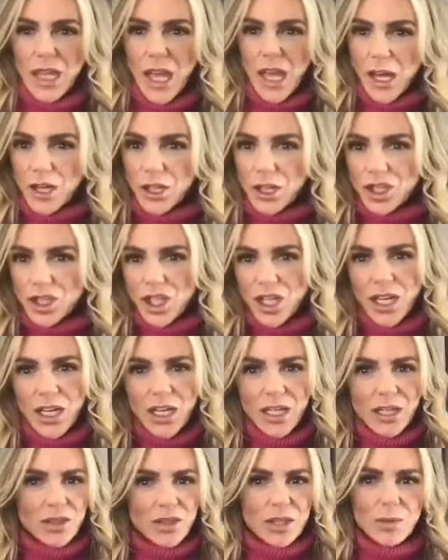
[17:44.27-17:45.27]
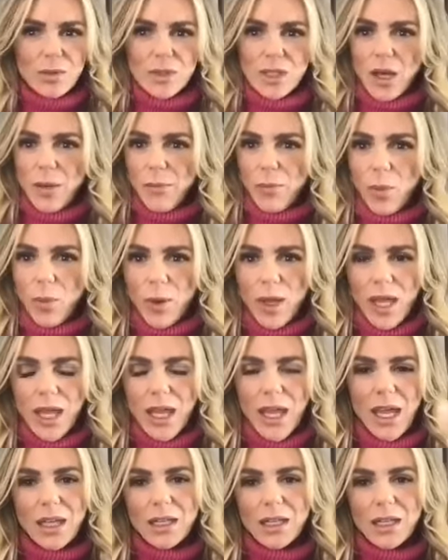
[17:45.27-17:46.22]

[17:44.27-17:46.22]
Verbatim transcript: energy and just was on point.